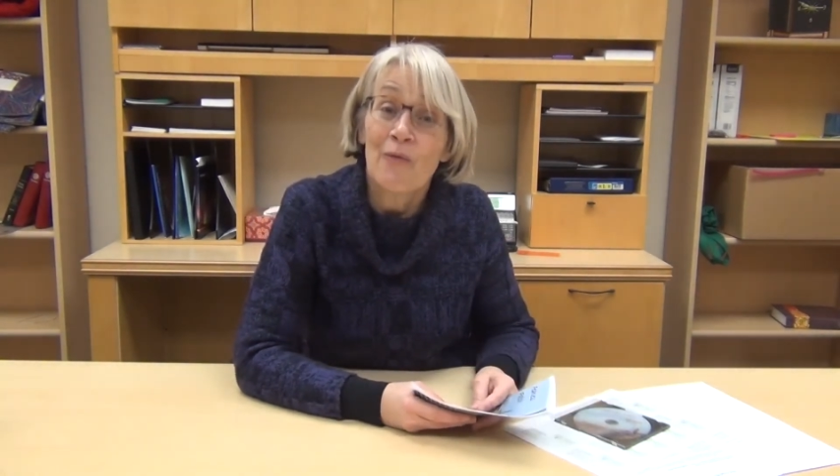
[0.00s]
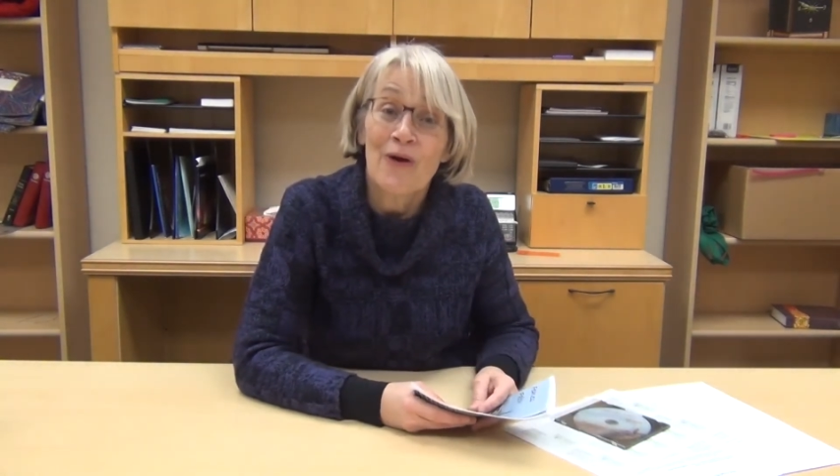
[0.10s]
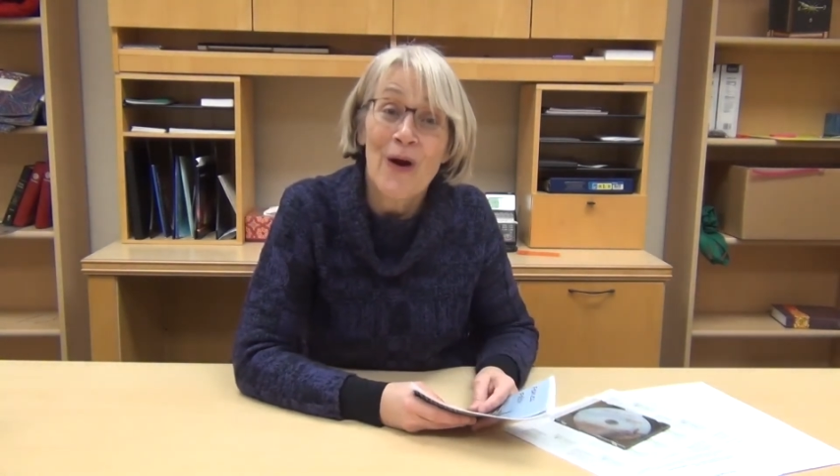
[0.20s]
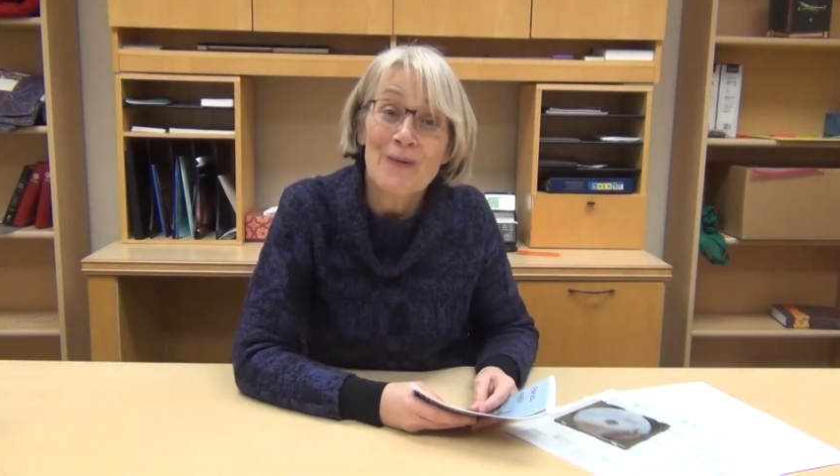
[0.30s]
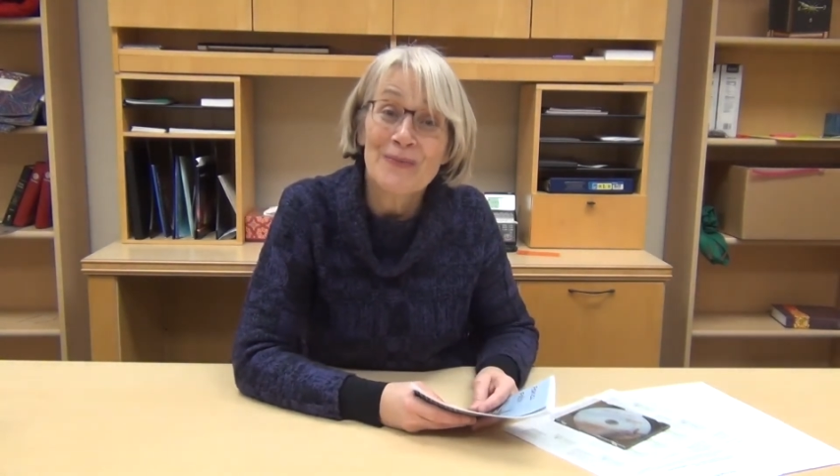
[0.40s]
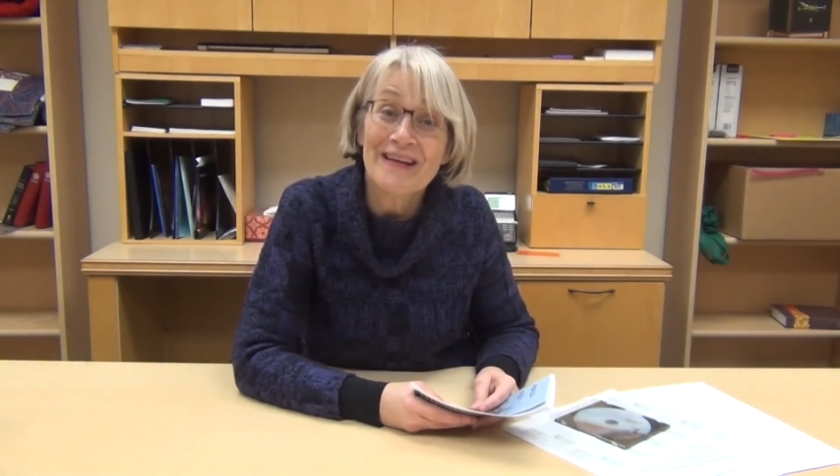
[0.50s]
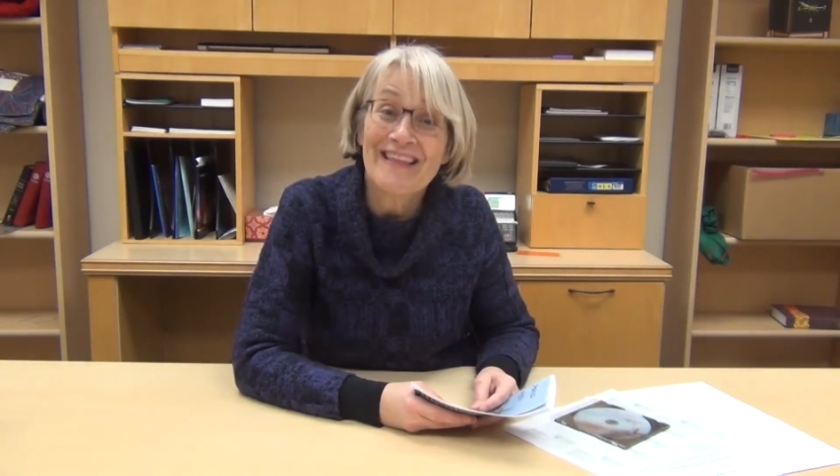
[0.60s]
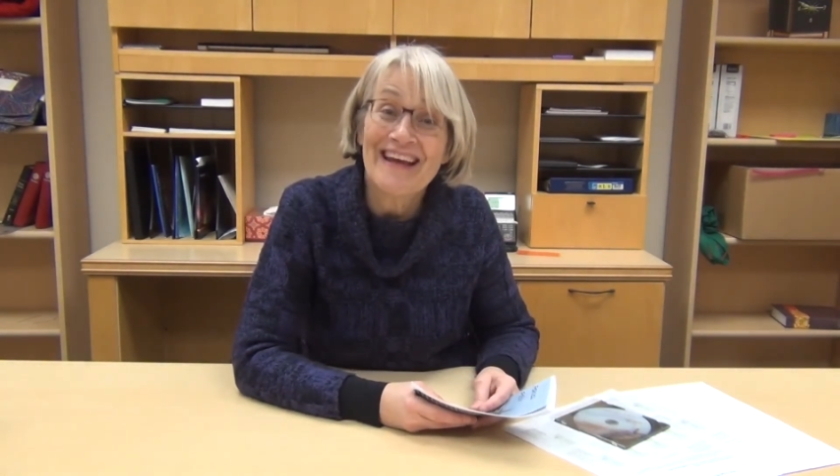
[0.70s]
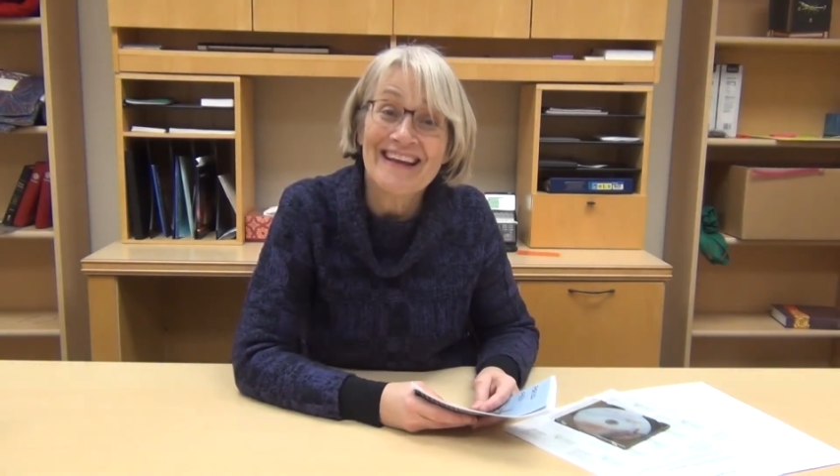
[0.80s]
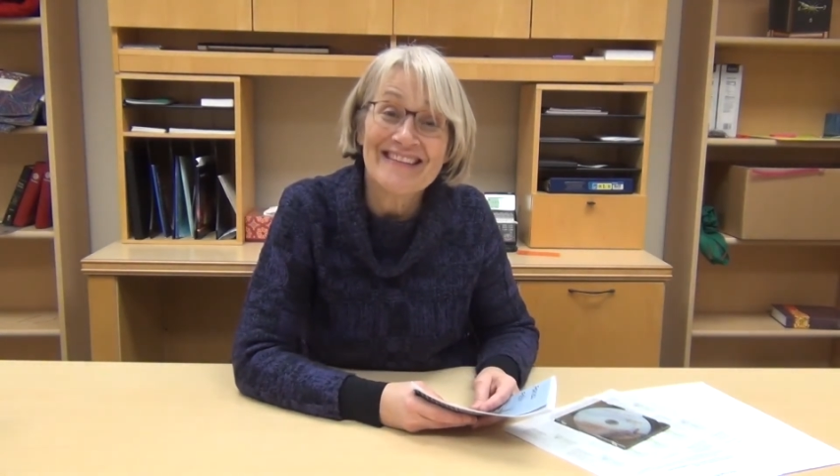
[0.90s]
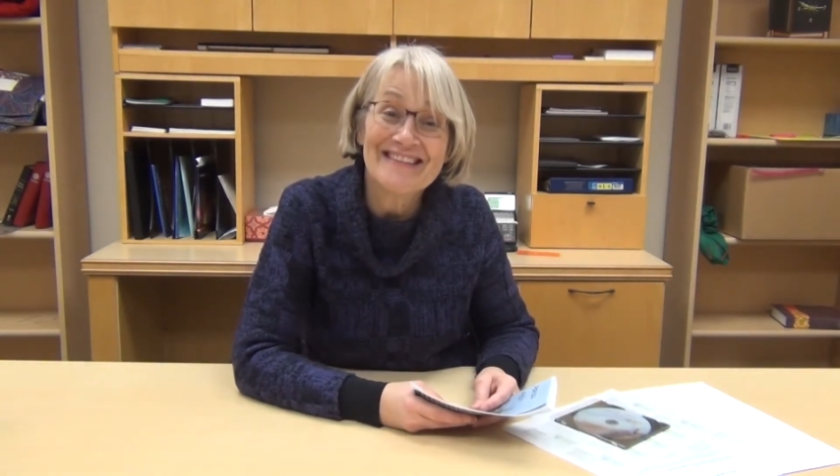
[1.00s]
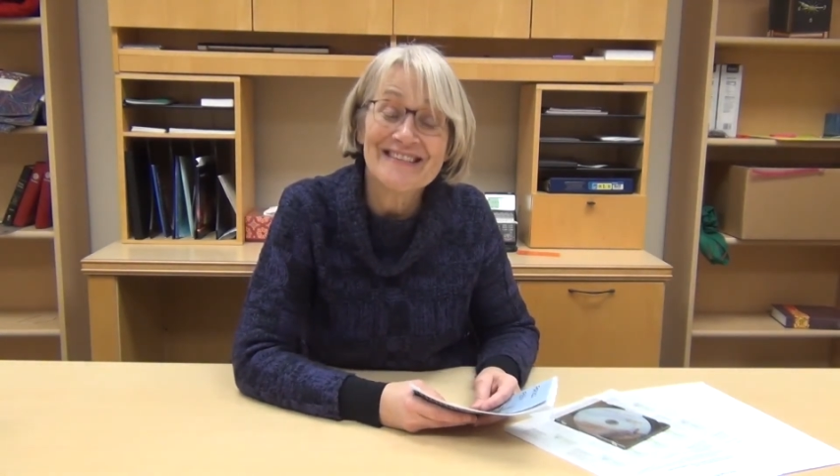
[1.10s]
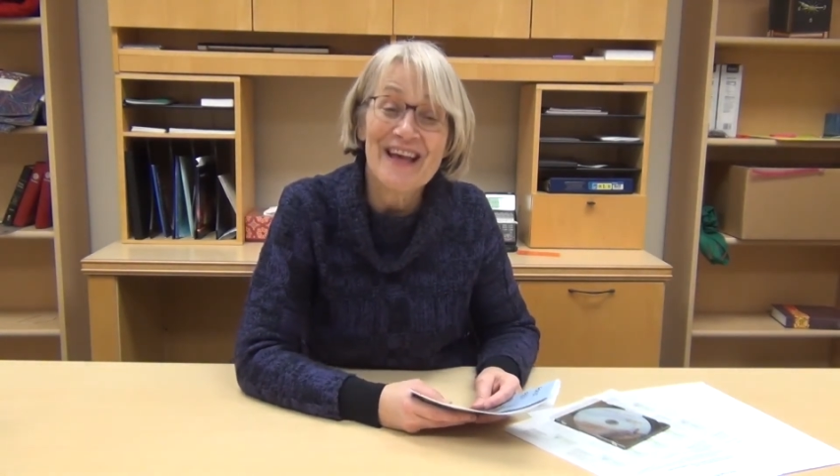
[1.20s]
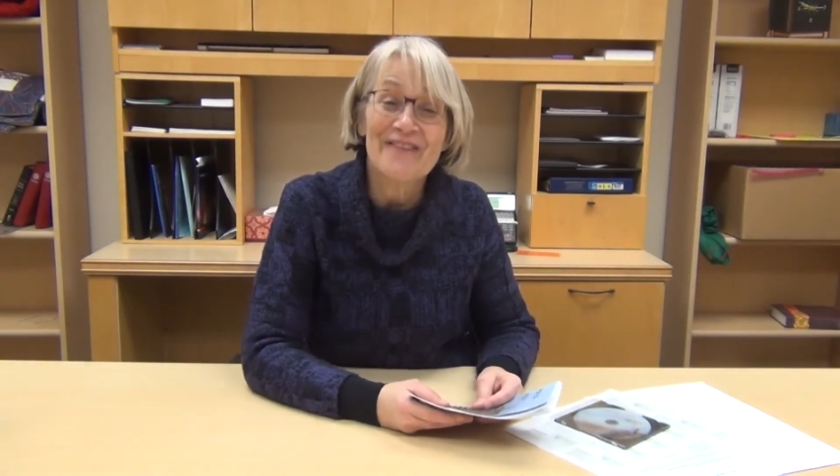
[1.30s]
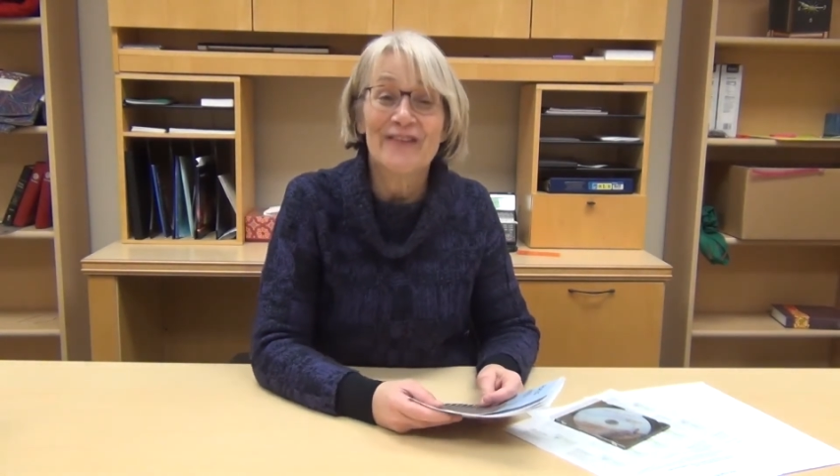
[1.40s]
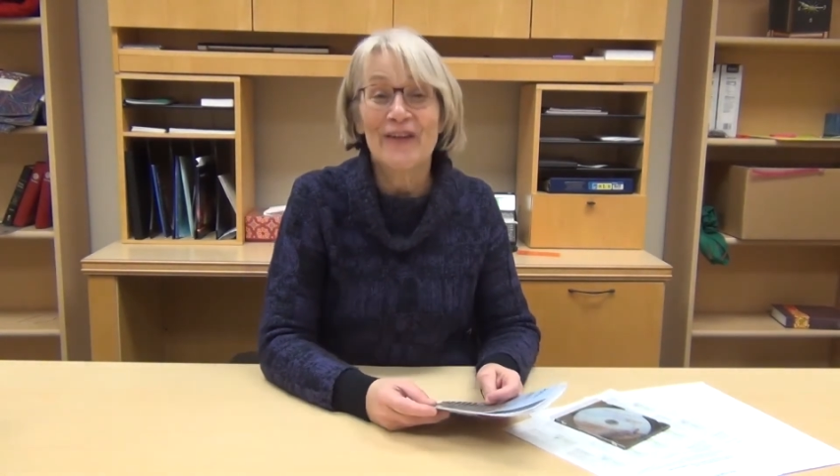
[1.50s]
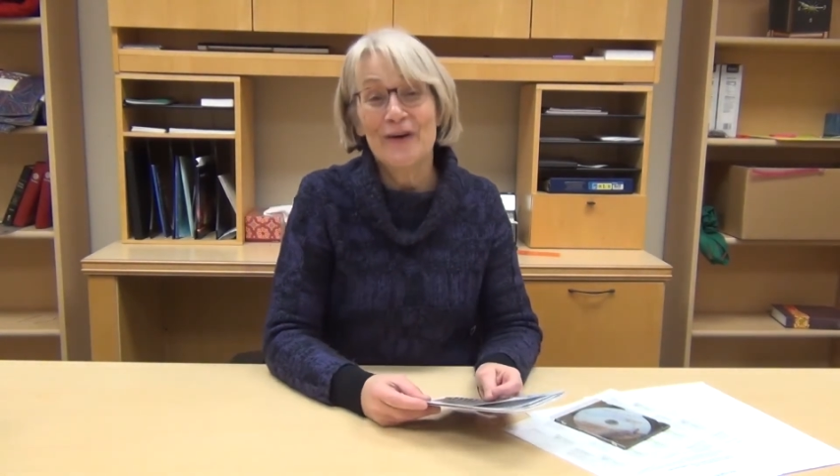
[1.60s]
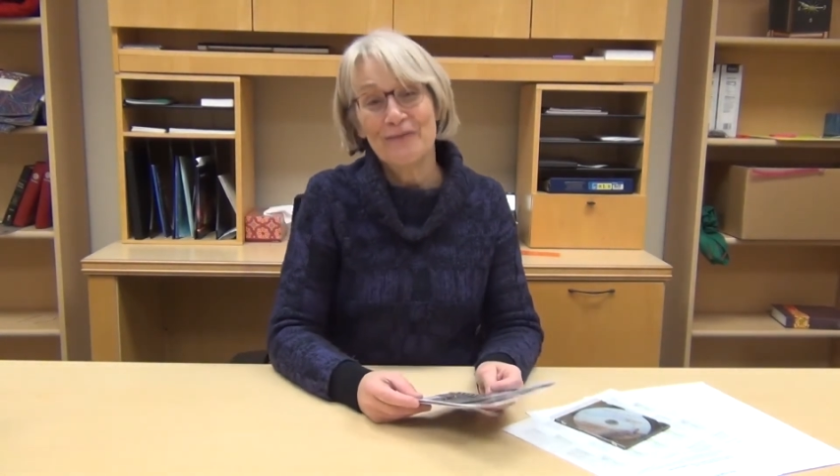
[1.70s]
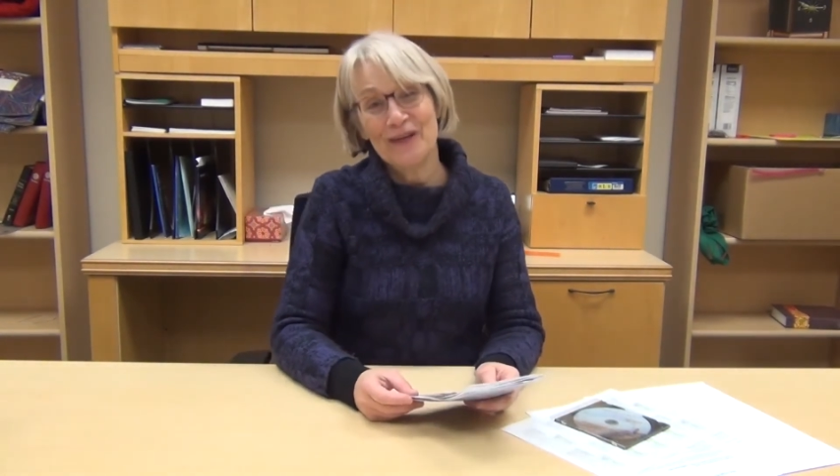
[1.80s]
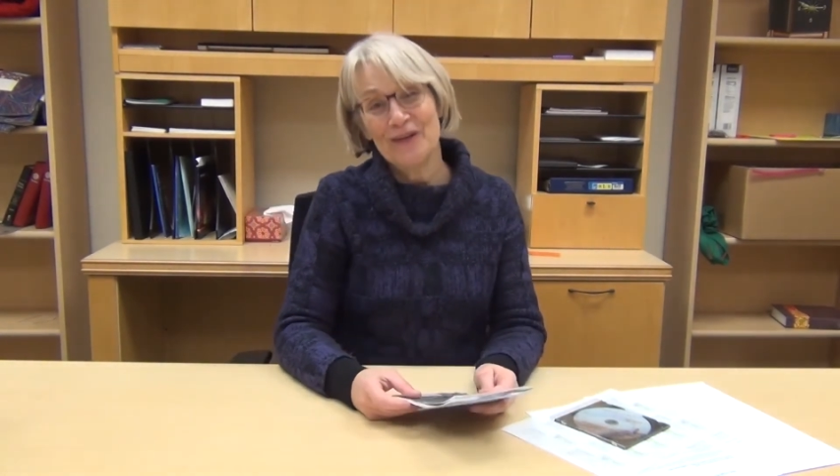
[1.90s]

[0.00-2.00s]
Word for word: we're hoping that in this envelope,